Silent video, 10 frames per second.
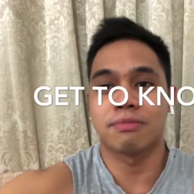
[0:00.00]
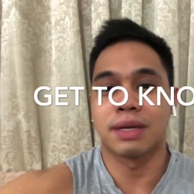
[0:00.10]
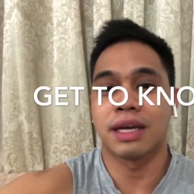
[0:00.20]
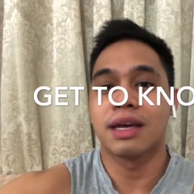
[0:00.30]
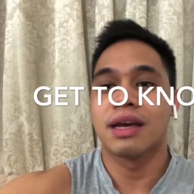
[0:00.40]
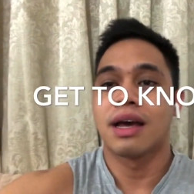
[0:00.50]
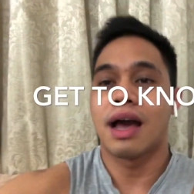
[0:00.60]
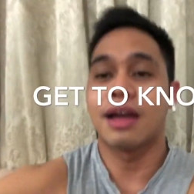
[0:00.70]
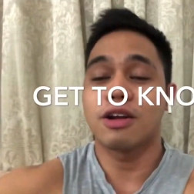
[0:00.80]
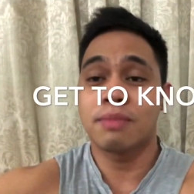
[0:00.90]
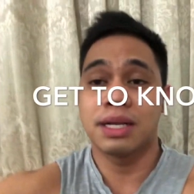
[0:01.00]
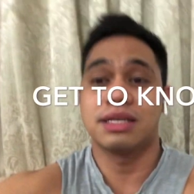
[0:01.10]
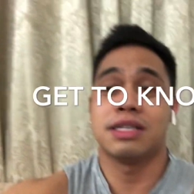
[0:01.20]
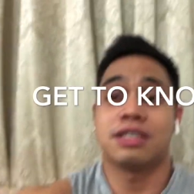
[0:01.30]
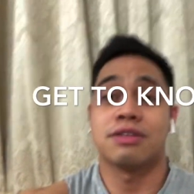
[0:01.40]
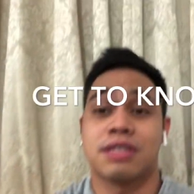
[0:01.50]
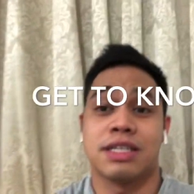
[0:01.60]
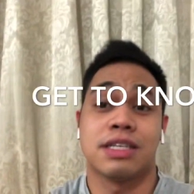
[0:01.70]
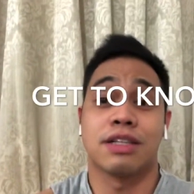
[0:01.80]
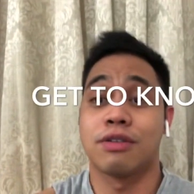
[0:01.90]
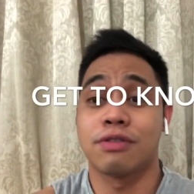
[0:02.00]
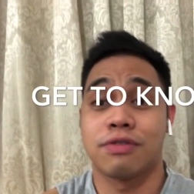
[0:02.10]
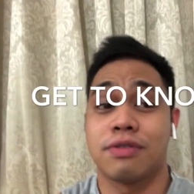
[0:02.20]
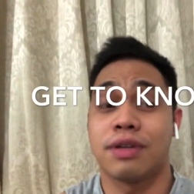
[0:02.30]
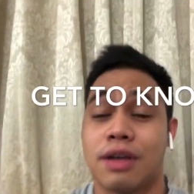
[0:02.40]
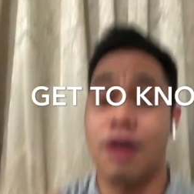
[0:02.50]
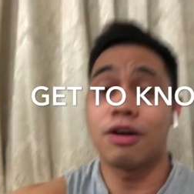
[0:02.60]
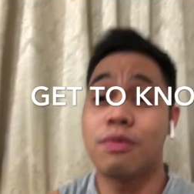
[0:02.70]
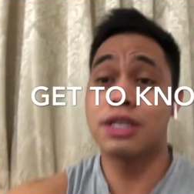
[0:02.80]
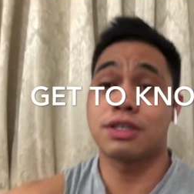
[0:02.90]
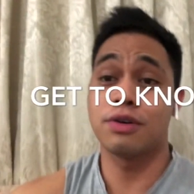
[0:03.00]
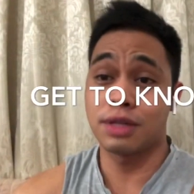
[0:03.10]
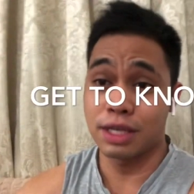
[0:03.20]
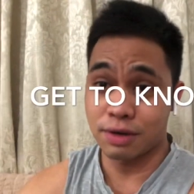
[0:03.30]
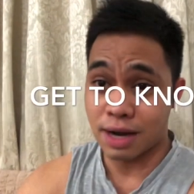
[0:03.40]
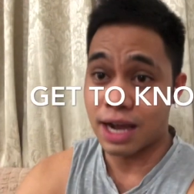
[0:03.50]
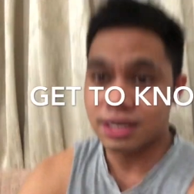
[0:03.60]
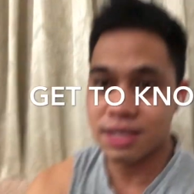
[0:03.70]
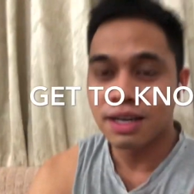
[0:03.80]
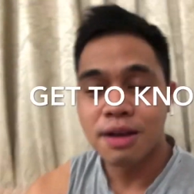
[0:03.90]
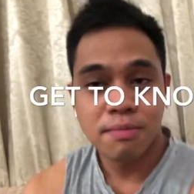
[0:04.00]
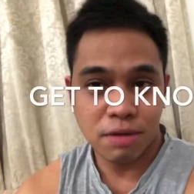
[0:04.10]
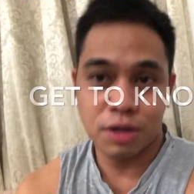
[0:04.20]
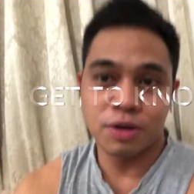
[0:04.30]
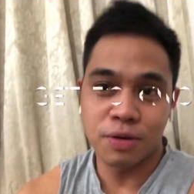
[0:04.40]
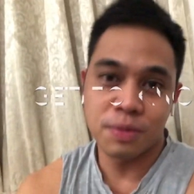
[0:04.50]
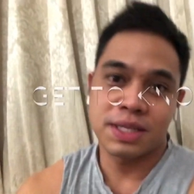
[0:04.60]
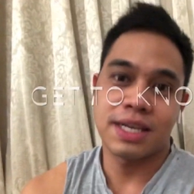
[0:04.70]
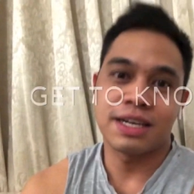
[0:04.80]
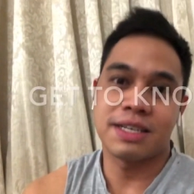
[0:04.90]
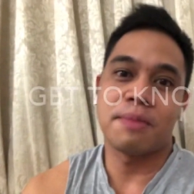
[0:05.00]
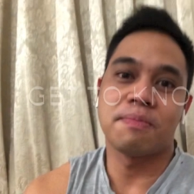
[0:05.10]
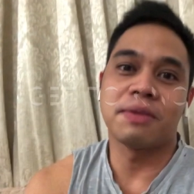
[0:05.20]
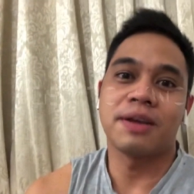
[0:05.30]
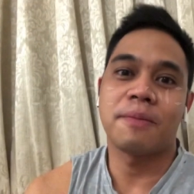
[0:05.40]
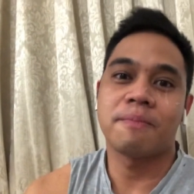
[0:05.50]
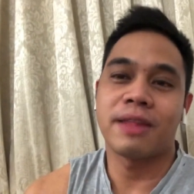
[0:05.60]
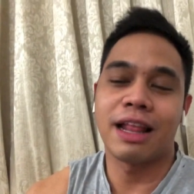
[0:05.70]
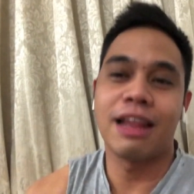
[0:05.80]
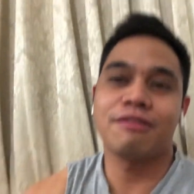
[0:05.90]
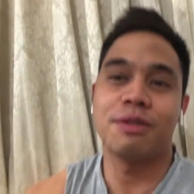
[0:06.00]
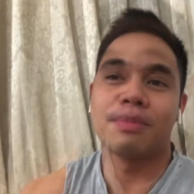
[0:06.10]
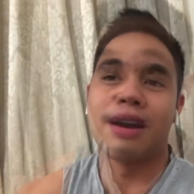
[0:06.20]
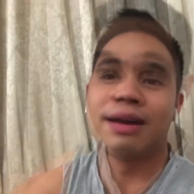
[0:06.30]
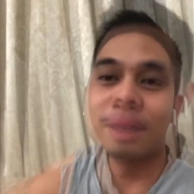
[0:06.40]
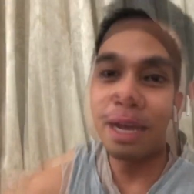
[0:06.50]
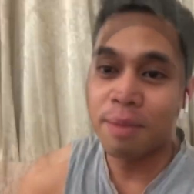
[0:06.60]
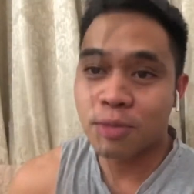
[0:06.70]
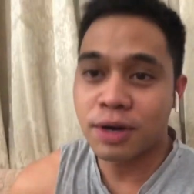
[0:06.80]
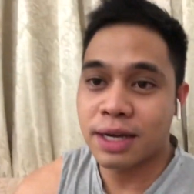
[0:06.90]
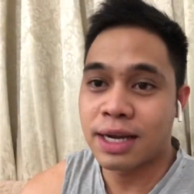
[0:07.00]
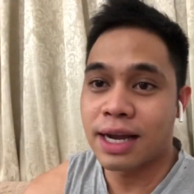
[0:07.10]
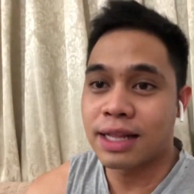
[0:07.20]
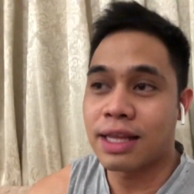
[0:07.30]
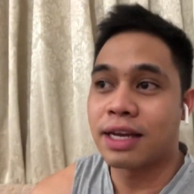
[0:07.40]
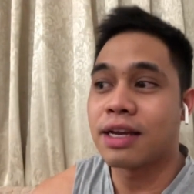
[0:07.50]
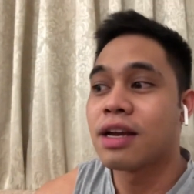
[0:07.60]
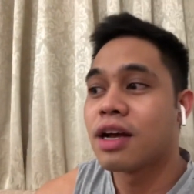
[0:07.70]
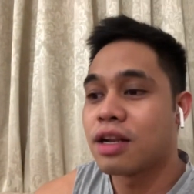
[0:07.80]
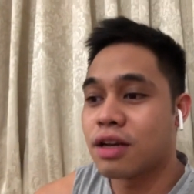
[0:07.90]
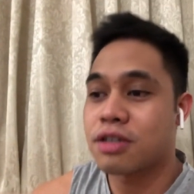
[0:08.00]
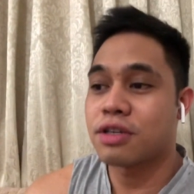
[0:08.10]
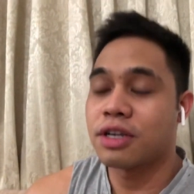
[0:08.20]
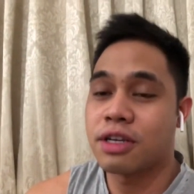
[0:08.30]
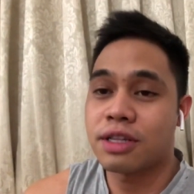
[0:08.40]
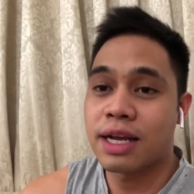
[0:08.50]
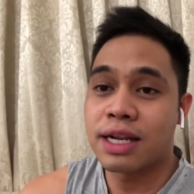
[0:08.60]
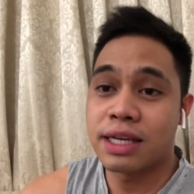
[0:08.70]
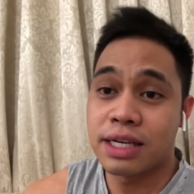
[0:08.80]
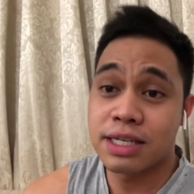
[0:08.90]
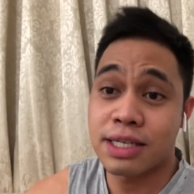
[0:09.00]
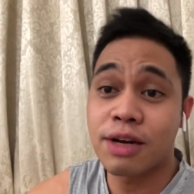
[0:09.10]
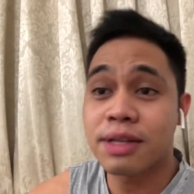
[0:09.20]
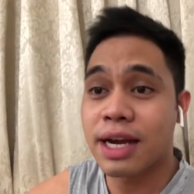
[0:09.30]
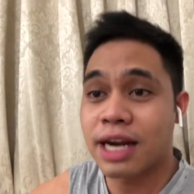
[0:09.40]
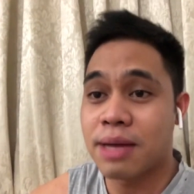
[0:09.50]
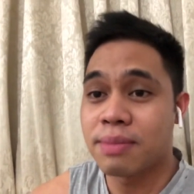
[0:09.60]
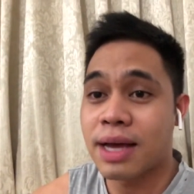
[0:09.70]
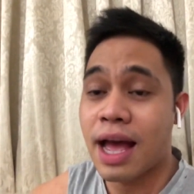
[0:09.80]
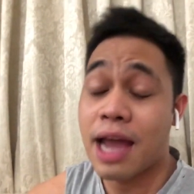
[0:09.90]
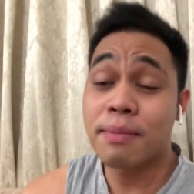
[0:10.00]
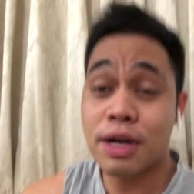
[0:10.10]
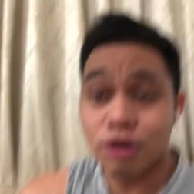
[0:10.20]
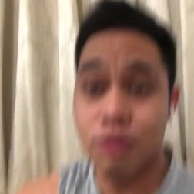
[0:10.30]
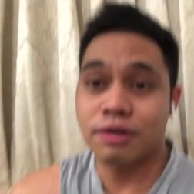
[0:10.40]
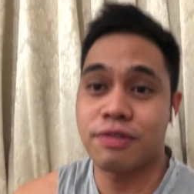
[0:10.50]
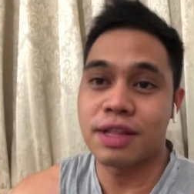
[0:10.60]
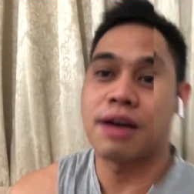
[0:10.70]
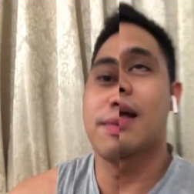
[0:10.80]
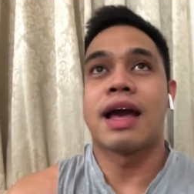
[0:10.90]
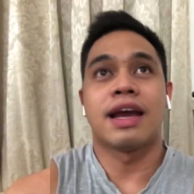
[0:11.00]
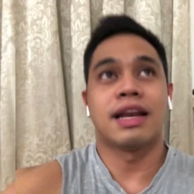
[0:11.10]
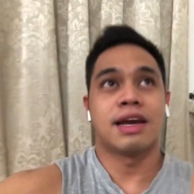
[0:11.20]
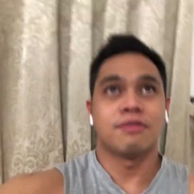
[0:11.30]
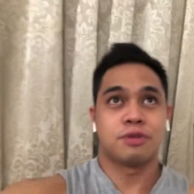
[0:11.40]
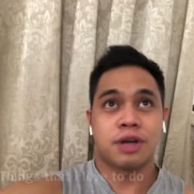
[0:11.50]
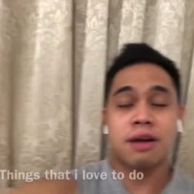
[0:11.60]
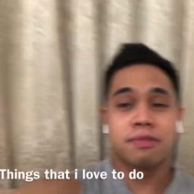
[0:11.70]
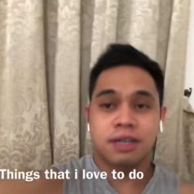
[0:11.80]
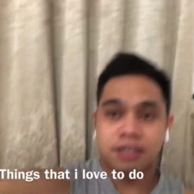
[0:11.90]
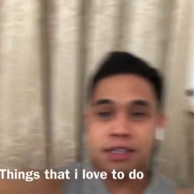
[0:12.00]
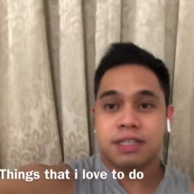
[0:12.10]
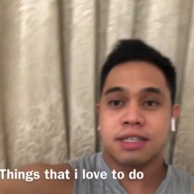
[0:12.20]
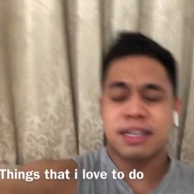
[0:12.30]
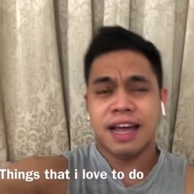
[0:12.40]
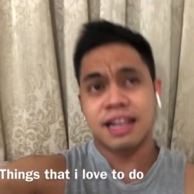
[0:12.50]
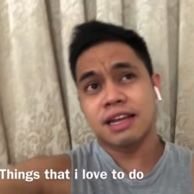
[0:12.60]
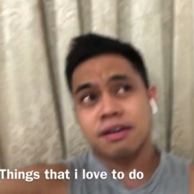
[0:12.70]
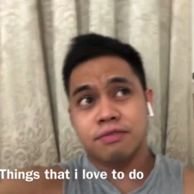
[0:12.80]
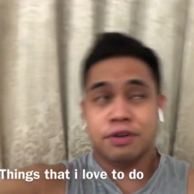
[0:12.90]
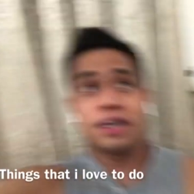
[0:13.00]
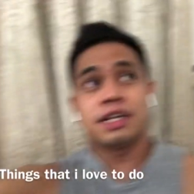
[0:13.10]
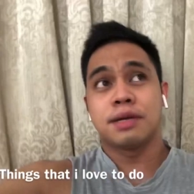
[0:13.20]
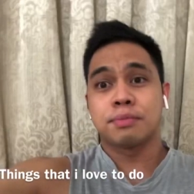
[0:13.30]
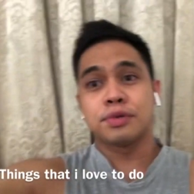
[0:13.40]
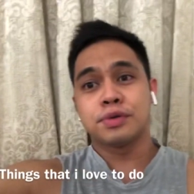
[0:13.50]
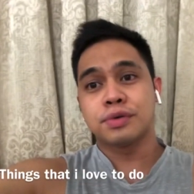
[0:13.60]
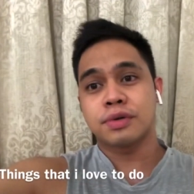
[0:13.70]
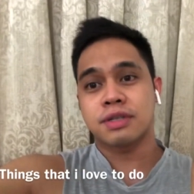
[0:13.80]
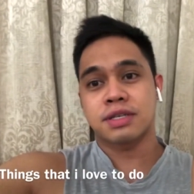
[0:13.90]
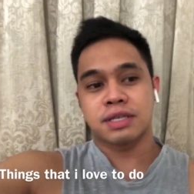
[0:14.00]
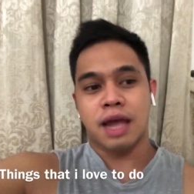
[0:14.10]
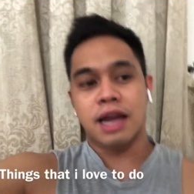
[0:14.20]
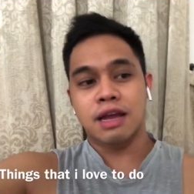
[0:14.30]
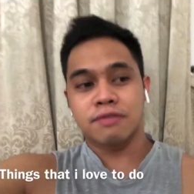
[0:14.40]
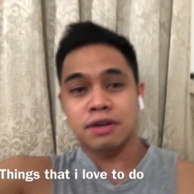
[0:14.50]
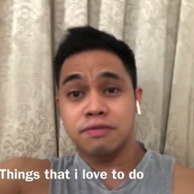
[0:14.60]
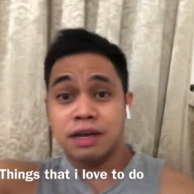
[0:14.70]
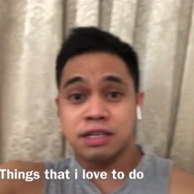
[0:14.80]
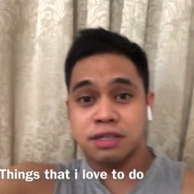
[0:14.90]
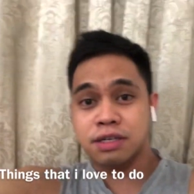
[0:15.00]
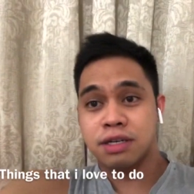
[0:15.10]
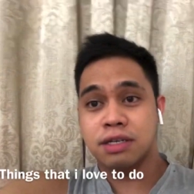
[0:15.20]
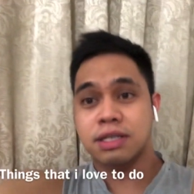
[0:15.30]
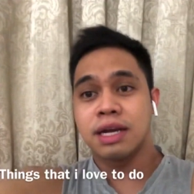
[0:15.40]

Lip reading: me. I know my decisions isn't good, always good in your eyes, but you always accept me. I love you, mom. Currently, I'm working at a luxury hotel here in Saudi Arabia. I am an OFW. I love travels. I love reading books. I love adventures.